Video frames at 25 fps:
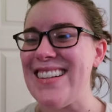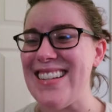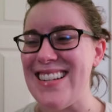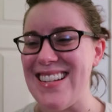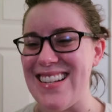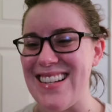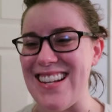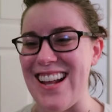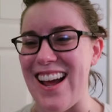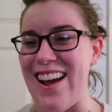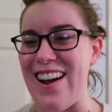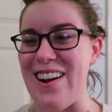
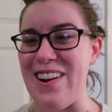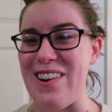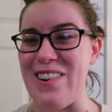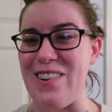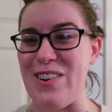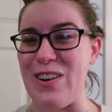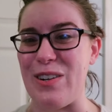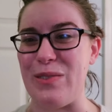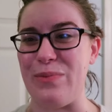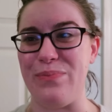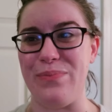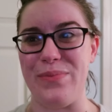
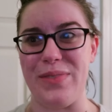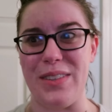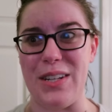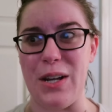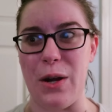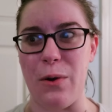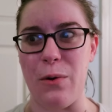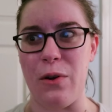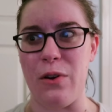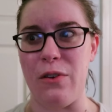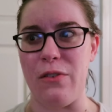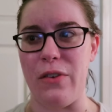So
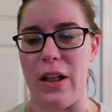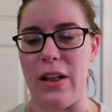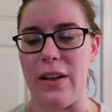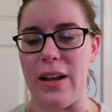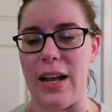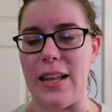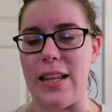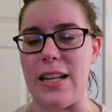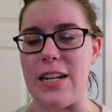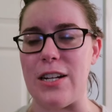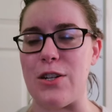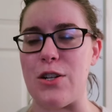don't know if I'll
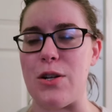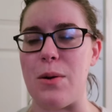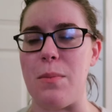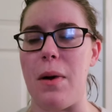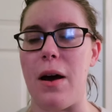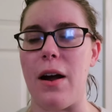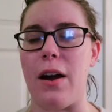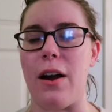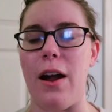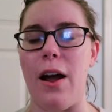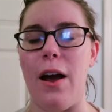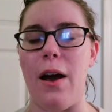get there
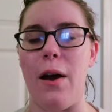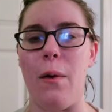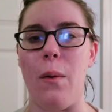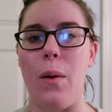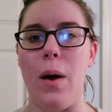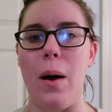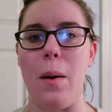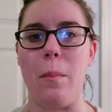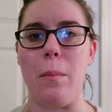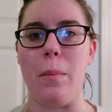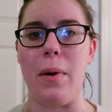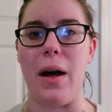
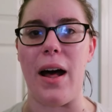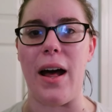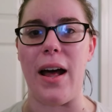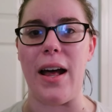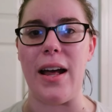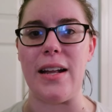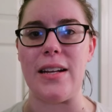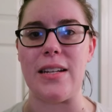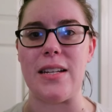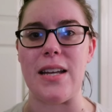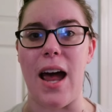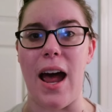tomorrow,
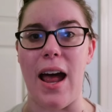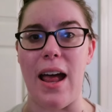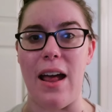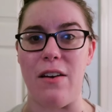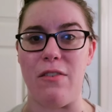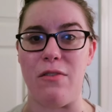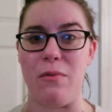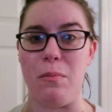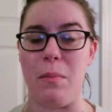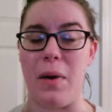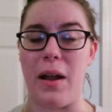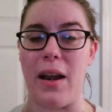but I
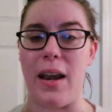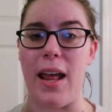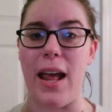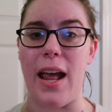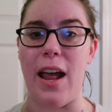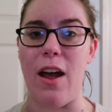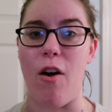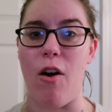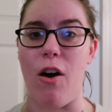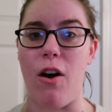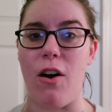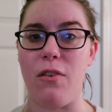have
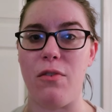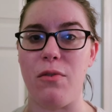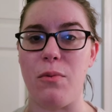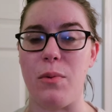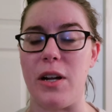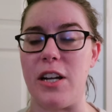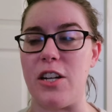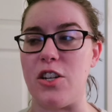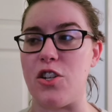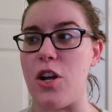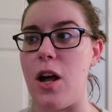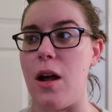Monday off,
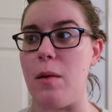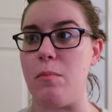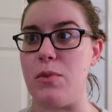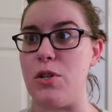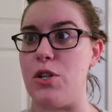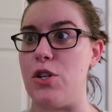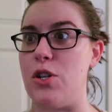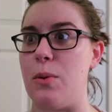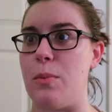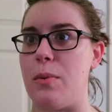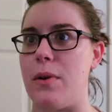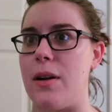which I'm
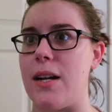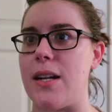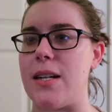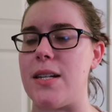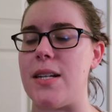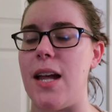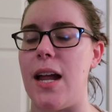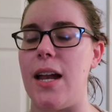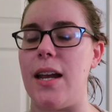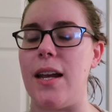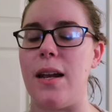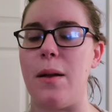super
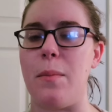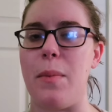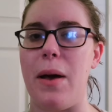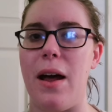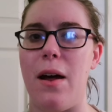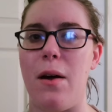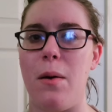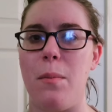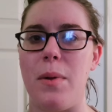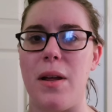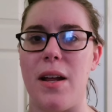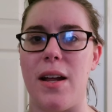excited
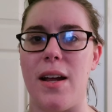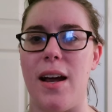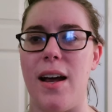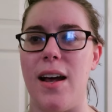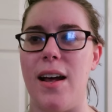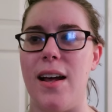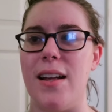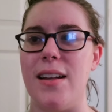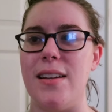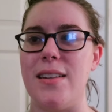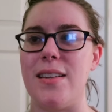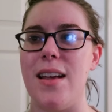about
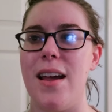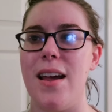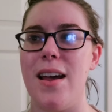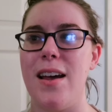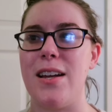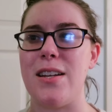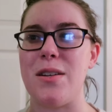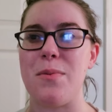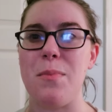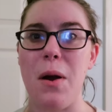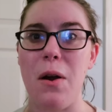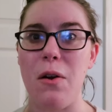because
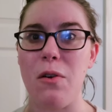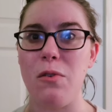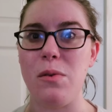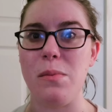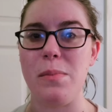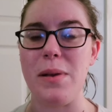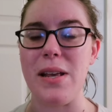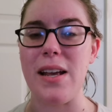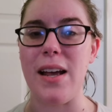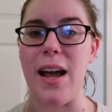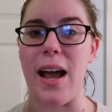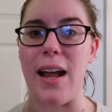tomorrow
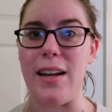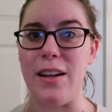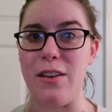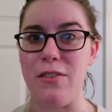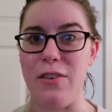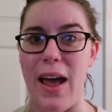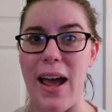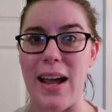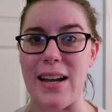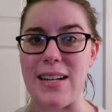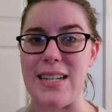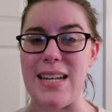will be kind
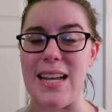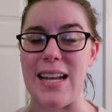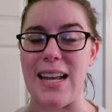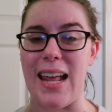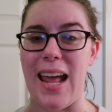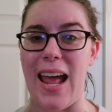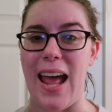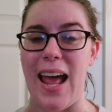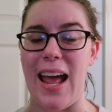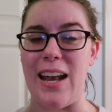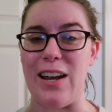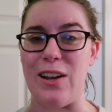of
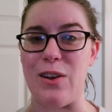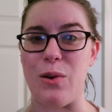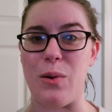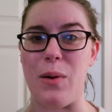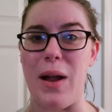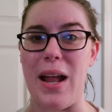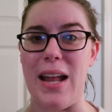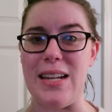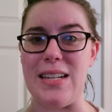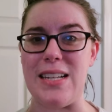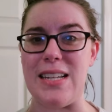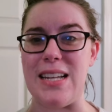hectic and
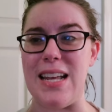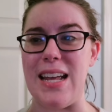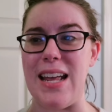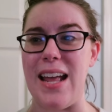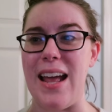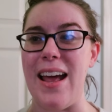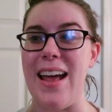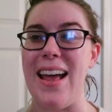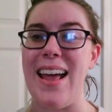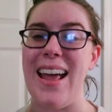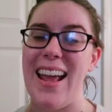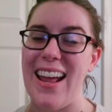
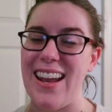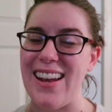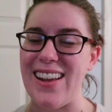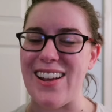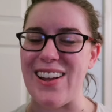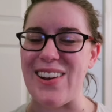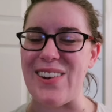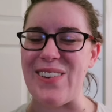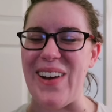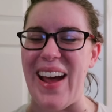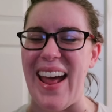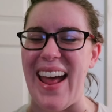crazy in a
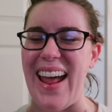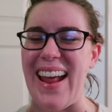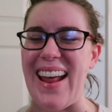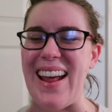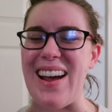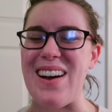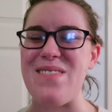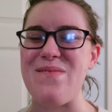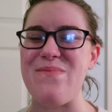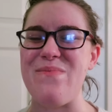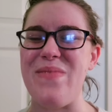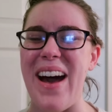good
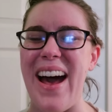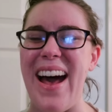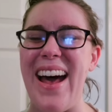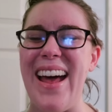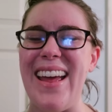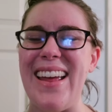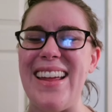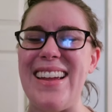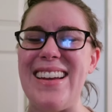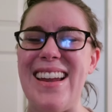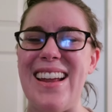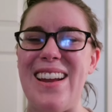way, but
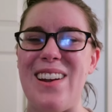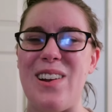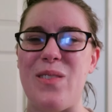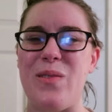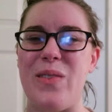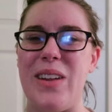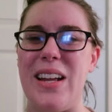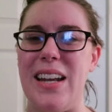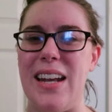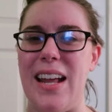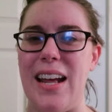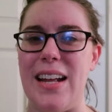it'll
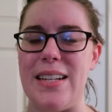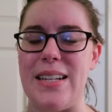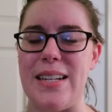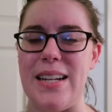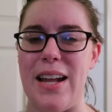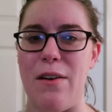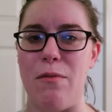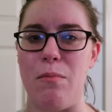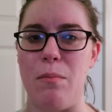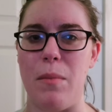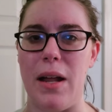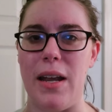be nice
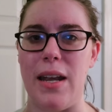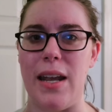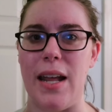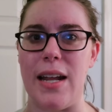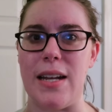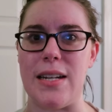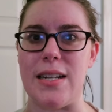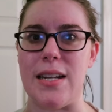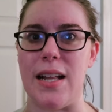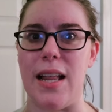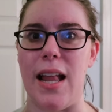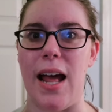to have
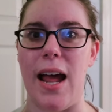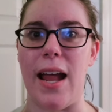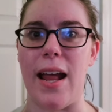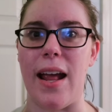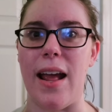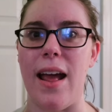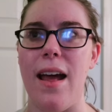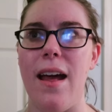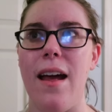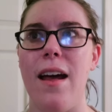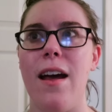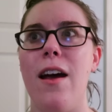Monday to
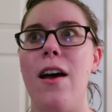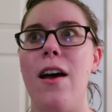like